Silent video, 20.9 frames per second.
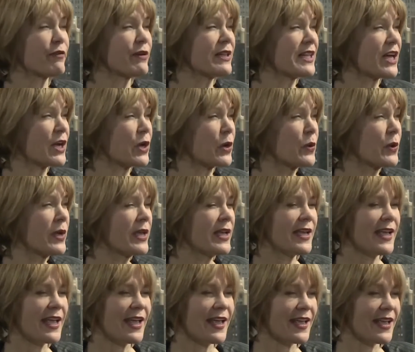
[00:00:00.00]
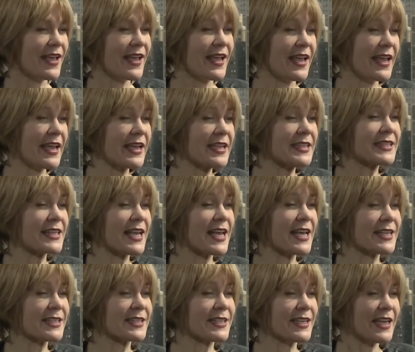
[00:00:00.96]
Grillo, he
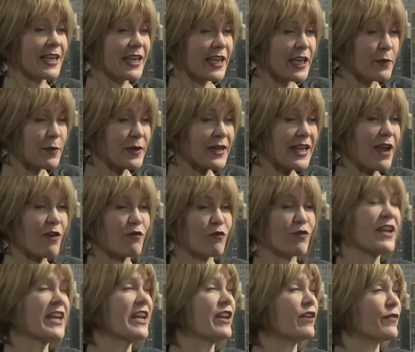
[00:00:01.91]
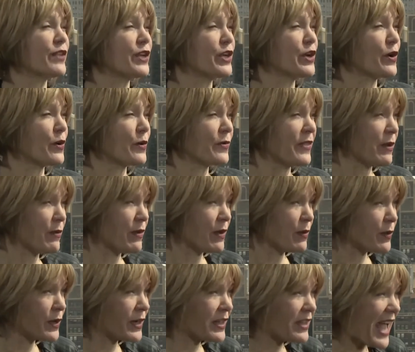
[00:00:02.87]
says he would get rid of the euro. We
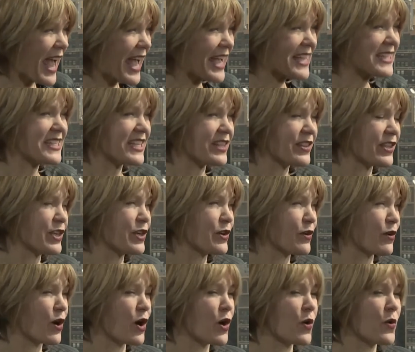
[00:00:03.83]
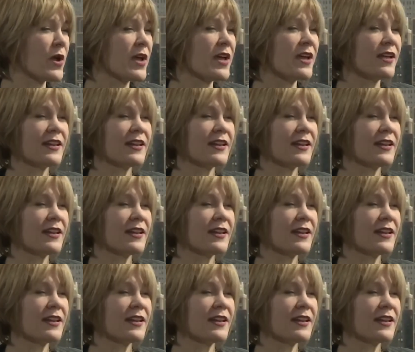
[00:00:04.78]
would exit the euro.